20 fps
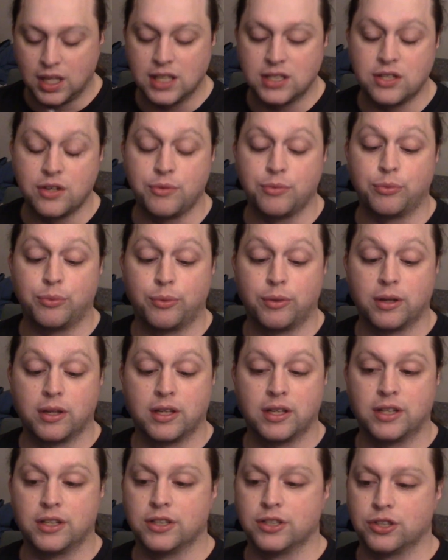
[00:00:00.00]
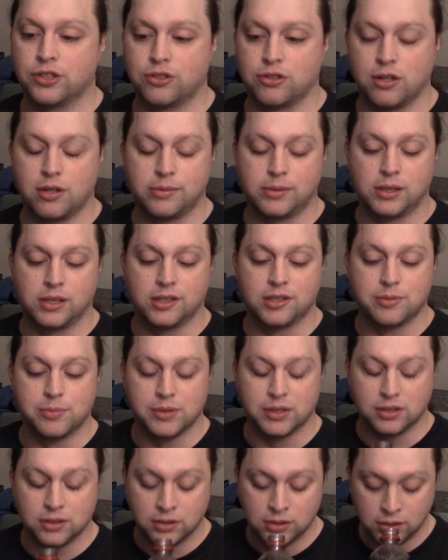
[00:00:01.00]
that's a really good strawberry
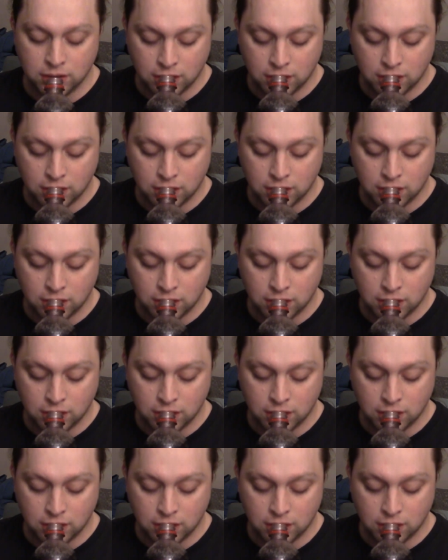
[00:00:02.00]
smell.